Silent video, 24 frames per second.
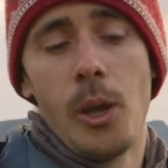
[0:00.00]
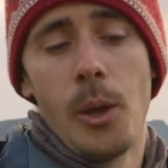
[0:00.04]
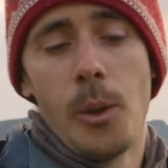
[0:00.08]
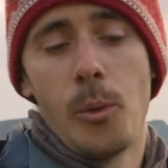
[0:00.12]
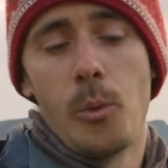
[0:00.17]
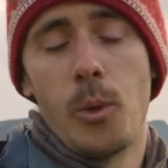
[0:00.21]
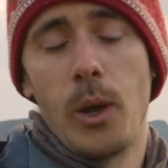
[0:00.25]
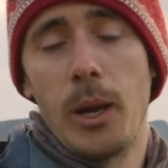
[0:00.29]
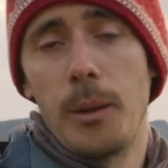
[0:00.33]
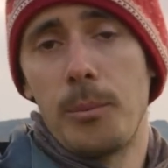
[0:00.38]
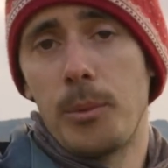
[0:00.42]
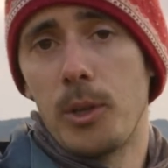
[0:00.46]

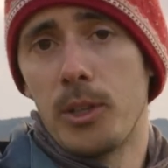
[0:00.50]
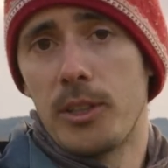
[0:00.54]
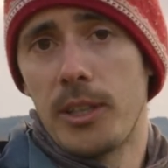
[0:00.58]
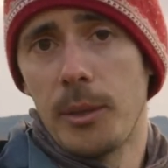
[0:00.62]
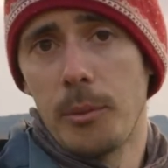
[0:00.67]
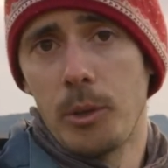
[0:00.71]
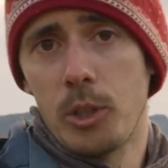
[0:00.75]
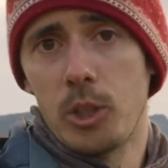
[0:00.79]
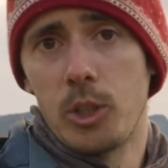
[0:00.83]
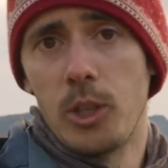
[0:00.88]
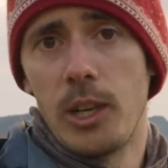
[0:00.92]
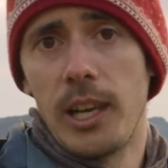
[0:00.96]
plot them
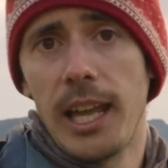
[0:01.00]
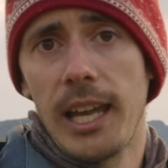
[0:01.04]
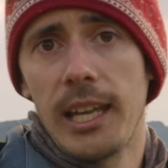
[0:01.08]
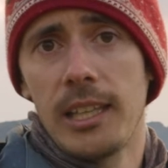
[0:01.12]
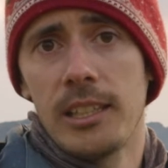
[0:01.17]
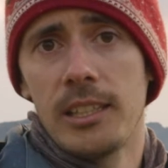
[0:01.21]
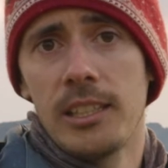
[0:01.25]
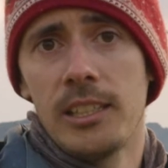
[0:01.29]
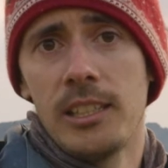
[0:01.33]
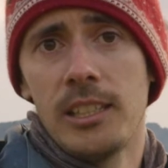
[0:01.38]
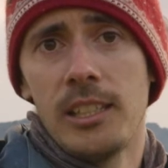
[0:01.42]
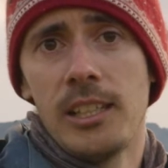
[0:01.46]
on the
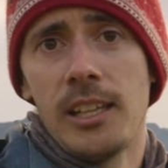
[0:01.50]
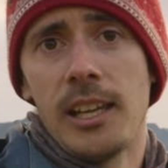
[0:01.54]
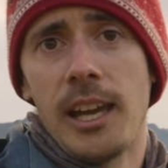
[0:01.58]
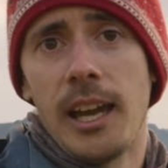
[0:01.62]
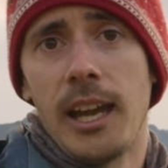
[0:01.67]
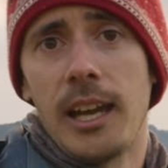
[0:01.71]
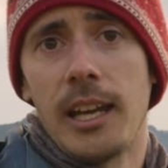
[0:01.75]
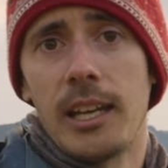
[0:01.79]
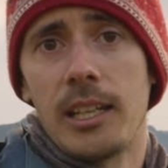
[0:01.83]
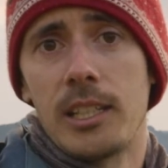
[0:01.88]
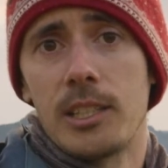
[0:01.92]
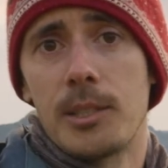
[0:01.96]
line
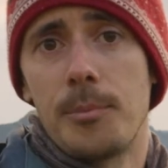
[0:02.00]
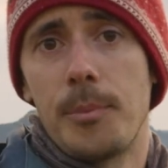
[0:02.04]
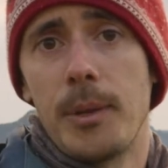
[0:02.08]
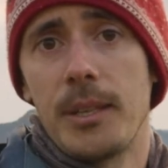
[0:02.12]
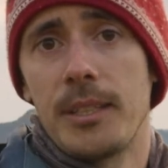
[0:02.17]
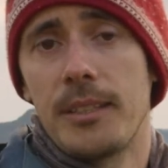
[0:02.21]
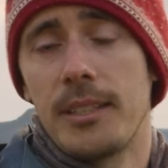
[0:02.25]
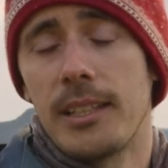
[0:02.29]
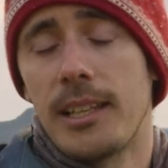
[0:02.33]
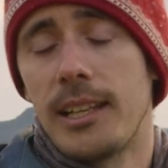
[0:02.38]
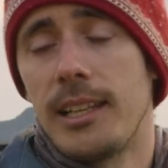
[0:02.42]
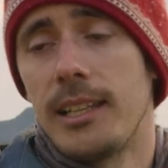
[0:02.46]
and
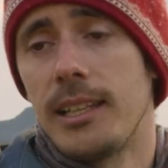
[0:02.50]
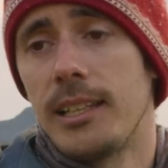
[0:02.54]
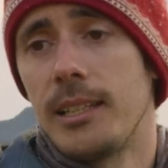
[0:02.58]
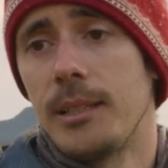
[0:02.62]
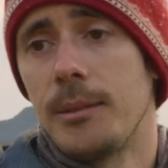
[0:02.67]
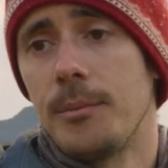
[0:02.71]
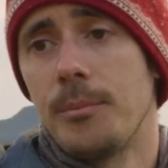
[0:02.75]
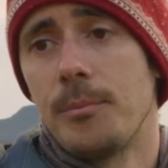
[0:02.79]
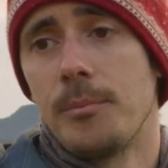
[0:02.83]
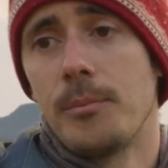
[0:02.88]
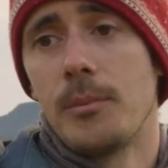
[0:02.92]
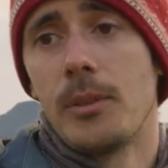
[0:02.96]
basically